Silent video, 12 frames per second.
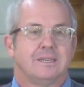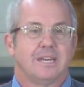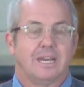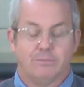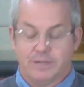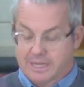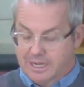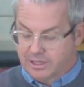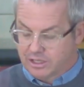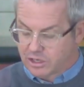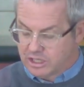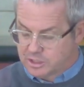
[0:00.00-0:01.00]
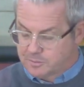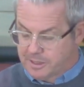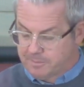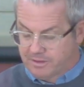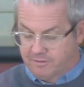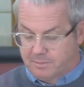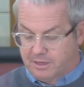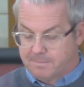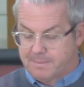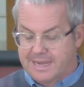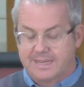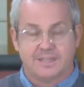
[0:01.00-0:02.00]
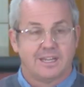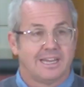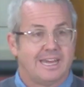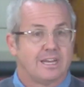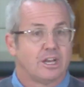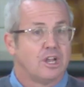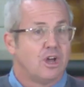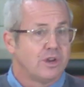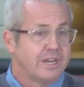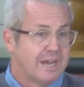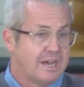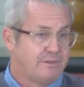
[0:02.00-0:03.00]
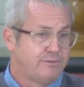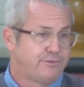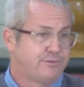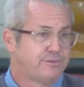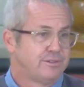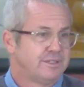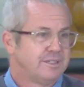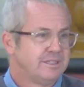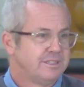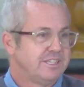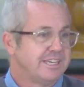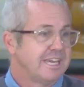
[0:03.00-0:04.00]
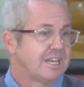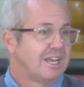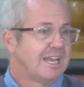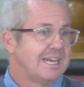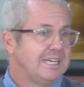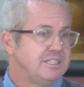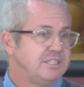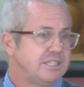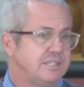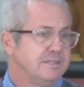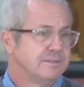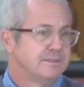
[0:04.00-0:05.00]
And we know that God's people have been back in the land long enough to get lazy.